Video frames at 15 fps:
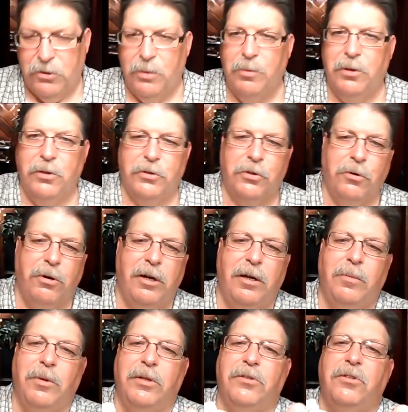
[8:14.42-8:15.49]
with some of this
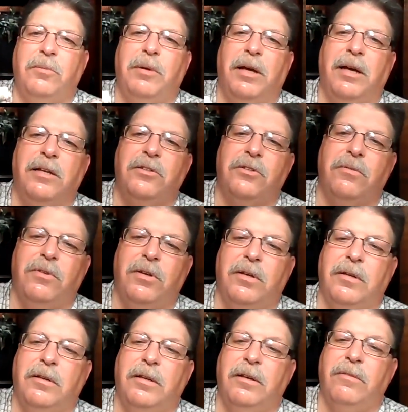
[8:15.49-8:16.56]
cream, and some guys
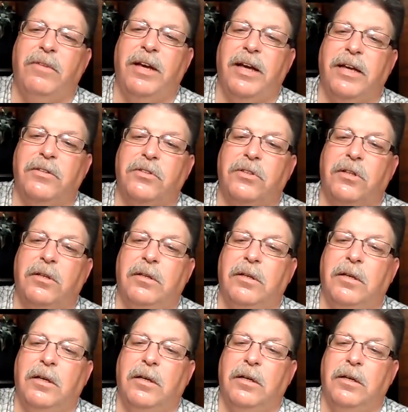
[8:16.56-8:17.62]
have
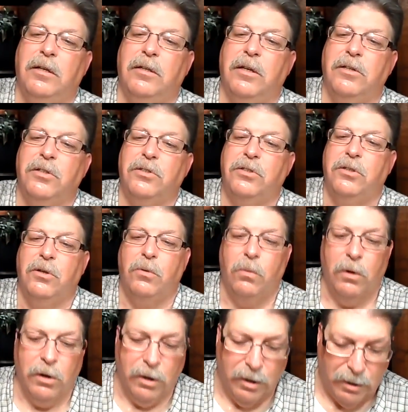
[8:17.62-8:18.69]
asked, does it
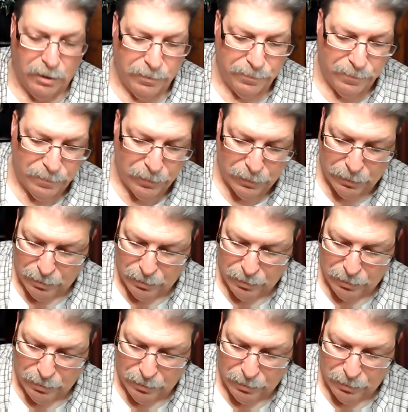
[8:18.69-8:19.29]
still work?